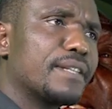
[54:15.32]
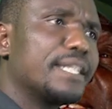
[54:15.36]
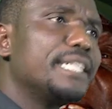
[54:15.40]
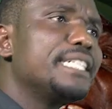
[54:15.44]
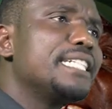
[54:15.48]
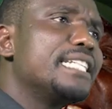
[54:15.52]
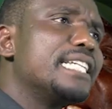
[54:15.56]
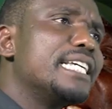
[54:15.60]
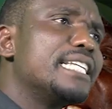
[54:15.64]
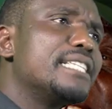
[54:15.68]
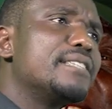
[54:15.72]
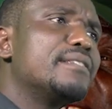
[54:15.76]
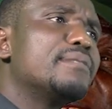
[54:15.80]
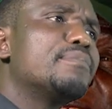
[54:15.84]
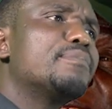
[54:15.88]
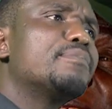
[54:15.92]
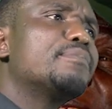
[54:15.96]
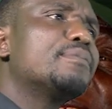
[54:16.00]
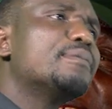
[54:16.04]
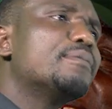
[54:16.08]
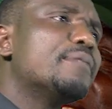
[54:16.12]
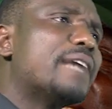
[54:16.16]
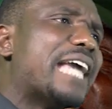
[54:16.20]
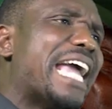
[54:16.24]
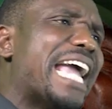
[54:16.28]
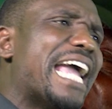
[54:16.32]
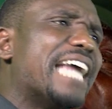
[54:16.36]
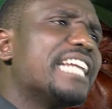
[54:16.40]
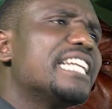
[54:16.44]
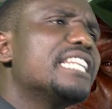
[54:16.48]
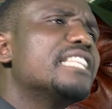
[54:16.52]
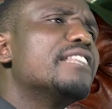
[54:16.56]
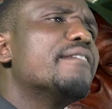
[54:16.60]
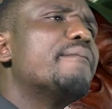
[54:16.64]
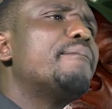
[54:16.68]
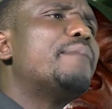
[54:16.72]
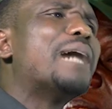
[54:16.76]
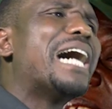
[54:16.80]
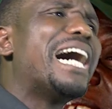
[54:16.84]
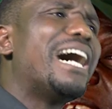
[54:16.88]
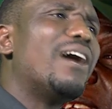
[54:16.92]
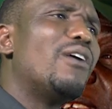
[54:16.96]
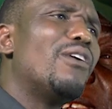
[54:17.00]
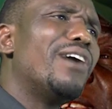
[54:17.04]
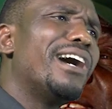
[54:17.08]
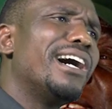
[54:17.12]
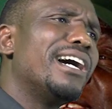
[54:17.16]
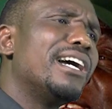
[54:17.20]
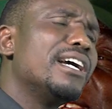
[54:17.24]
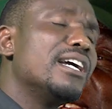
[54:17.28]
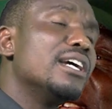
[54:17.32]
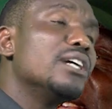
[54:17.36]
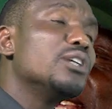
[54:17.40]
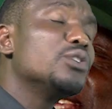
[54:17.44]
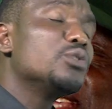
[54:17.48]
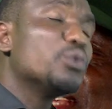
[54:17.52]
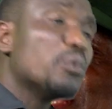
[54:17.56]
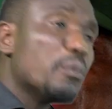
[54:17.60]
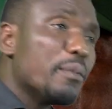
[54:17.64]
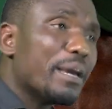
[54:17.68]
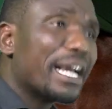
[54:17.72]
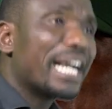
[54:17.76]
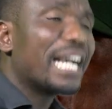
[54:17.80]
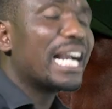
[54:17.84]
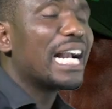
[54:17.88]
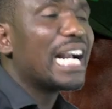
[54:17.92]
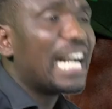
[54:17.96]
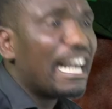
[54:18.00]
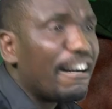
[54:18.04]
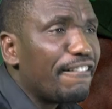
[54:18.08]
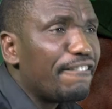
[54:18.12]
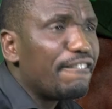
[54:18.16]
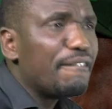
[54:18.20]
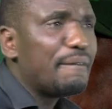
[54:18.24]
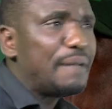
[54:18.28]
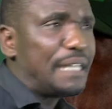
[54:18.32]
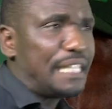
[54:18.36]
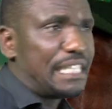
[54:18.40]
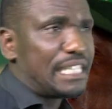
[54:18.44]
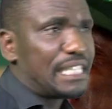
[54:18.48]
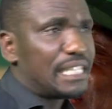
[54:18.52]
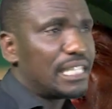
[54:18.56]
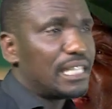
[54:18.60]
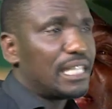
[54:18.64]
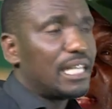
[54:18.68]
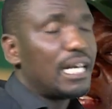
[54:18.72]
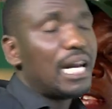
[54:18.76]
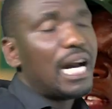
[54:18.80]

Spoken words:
It has had the power to make government